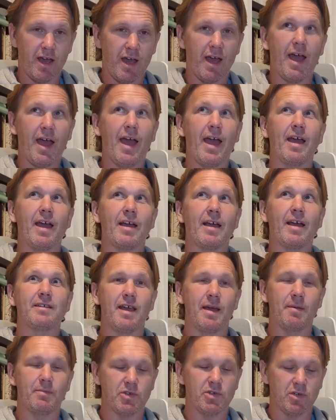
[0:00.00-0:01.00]

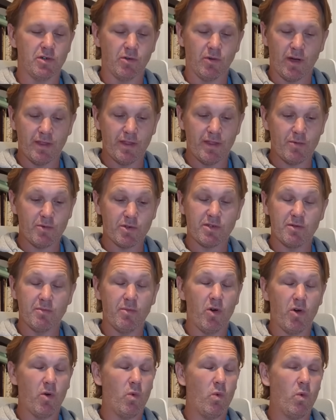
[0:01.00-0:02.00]
exceptional. And there were some
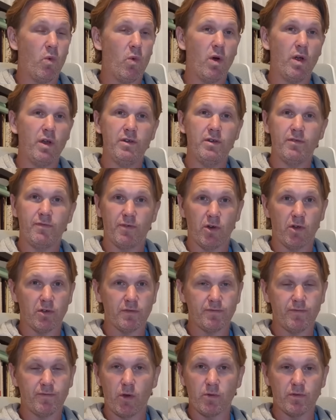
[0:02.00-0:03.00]
wonderful
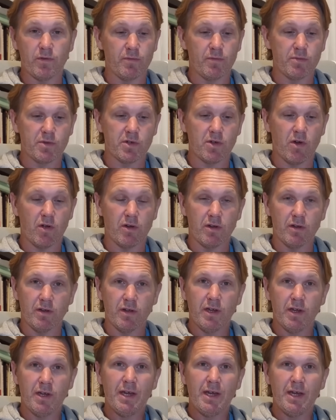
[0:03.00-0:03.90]
offloads from Scotland.